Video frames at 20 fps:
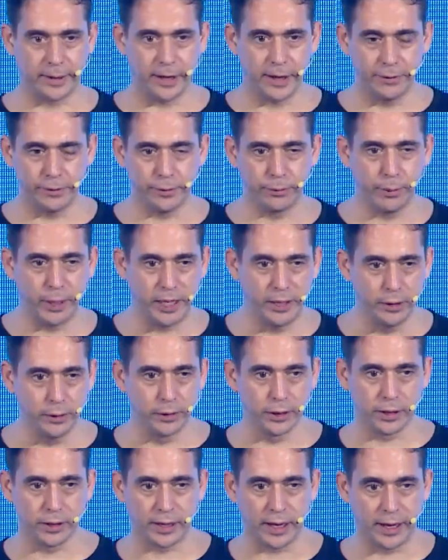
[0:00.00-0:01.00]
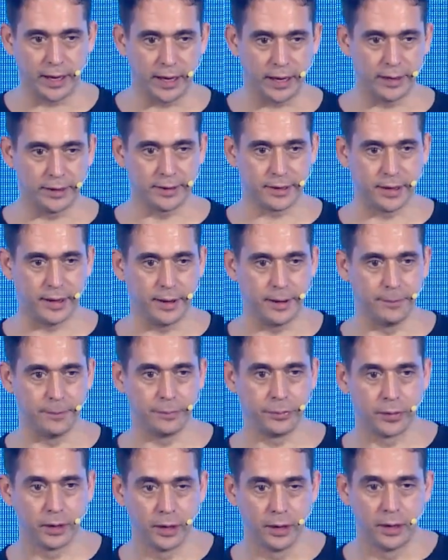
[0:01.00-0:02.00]
if we knew that they had
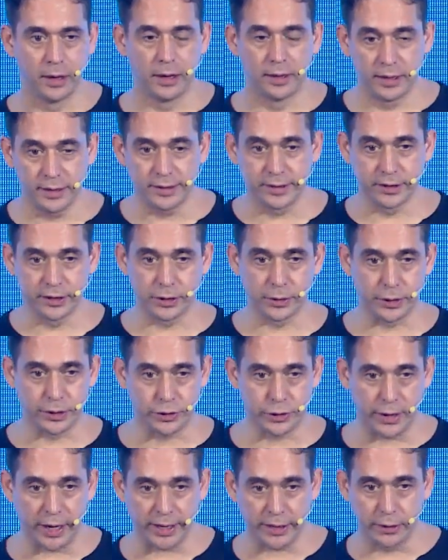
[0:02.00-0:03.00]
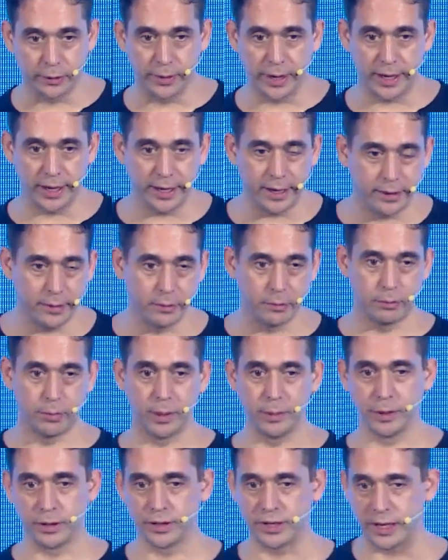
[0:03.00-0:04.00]
listened to a track already,
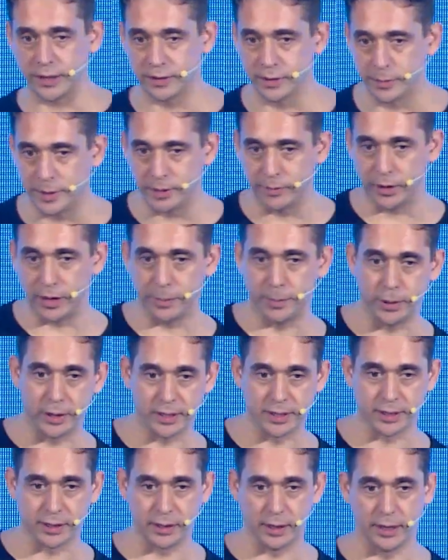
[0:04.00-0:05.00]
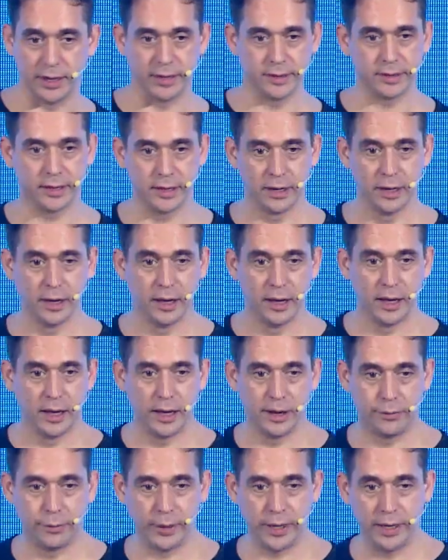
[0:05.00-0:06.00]
we would send something very personalized.
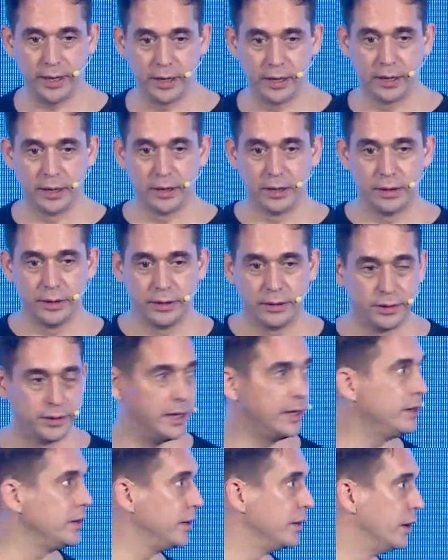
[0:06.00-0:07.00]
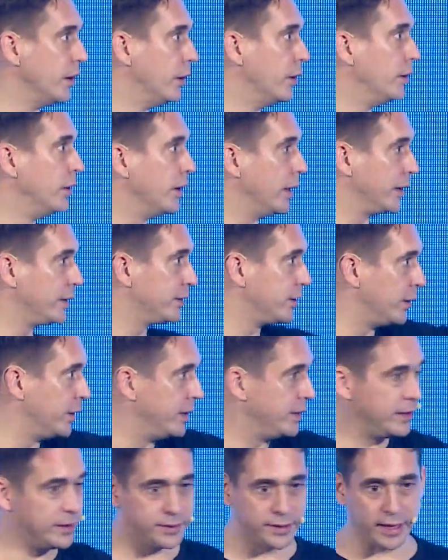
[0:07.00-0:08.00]
If we didn't know, so
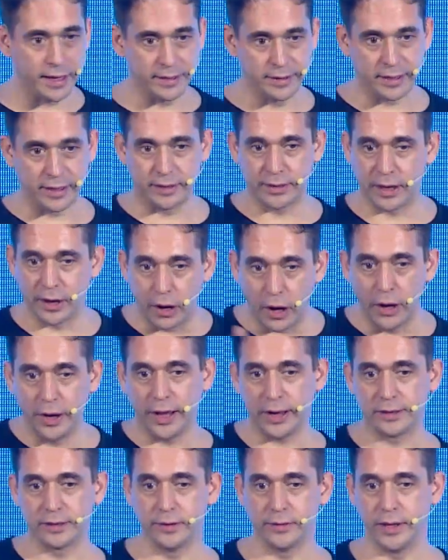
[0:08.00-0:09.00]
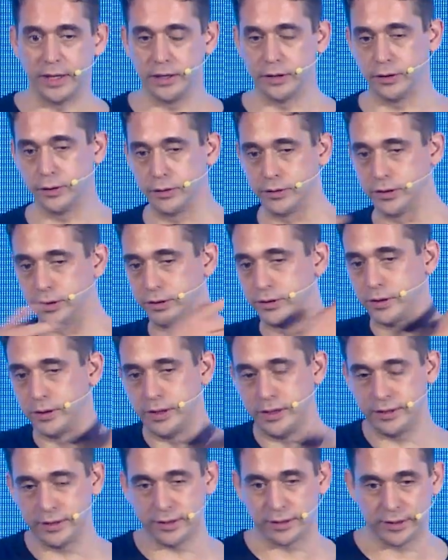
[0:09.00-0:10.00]
in this case, they're unactivated users. So
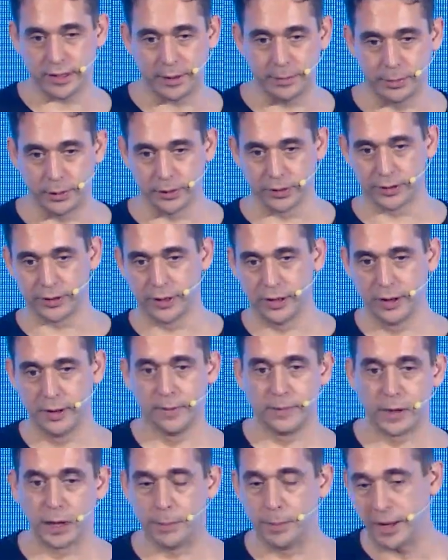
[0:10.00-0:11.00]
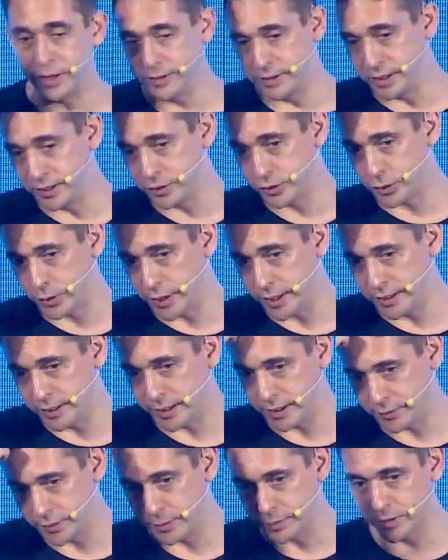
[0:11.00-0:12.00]
these examples are basically trying to
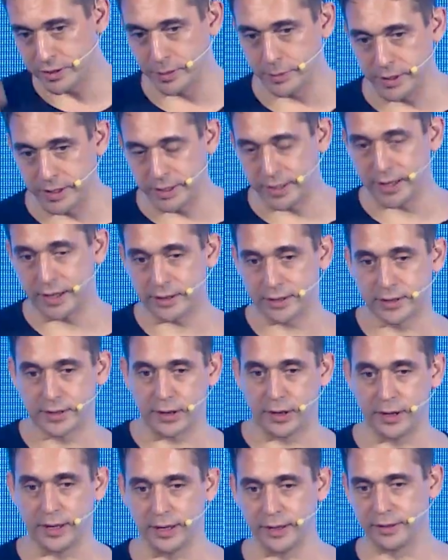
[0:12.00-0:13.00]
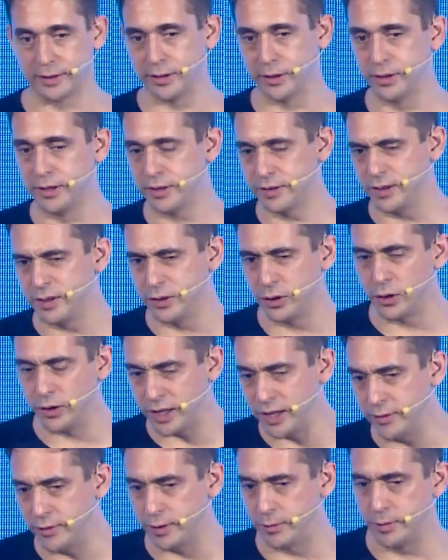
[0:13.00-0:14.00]
give them something to get started. So these are not
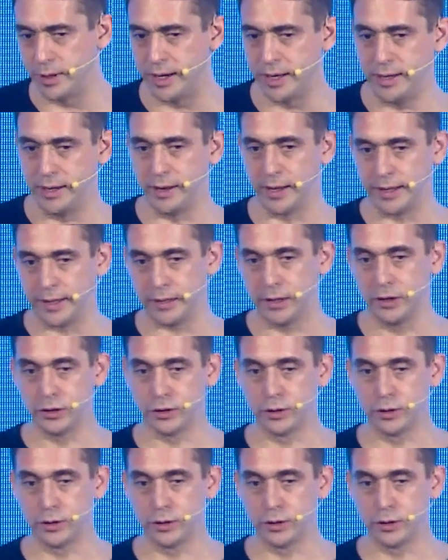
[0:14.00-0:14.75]
even really like